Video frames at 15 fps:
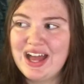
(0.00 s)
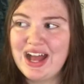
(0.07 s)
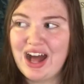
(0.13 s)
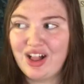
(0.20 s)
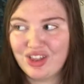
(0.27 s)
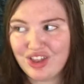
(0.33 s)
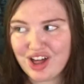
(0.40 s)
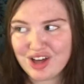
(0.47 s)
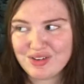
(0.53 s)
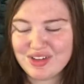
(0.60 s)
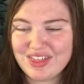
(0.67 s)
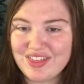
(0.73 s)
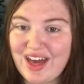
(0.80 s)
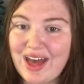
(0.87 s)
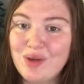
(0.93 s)
Along
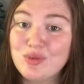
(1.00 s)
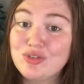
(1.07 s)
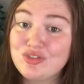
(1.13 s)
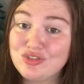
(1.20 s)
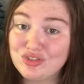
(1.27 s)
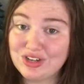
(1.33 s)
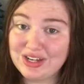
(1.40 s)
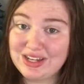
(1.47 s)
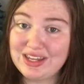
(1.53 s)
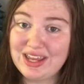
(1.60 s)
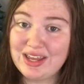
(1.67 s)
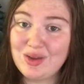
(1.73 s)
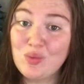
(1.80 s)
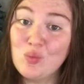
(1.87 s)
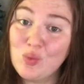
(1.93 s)
with that was
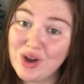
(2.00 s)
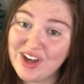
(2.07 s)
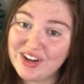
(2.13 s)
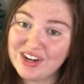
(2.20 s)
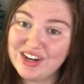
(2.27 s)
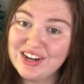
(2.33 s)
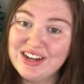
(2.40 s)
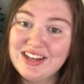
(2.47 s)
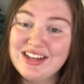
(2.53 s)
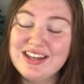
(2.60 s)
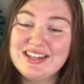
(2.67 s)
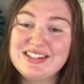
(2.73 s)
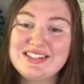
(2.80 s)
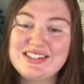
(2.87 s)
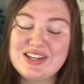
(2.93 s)
drinking water.
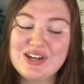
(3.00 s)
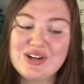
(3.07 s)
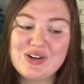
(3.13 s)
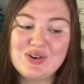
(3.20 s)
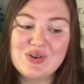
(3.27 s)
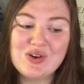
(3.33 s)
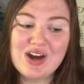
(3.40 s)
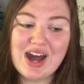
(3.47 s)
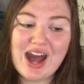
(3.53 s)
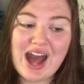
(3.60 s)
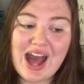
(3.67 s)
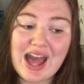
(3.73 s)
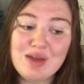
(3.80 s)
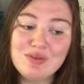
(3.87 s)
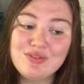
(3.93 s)
So I was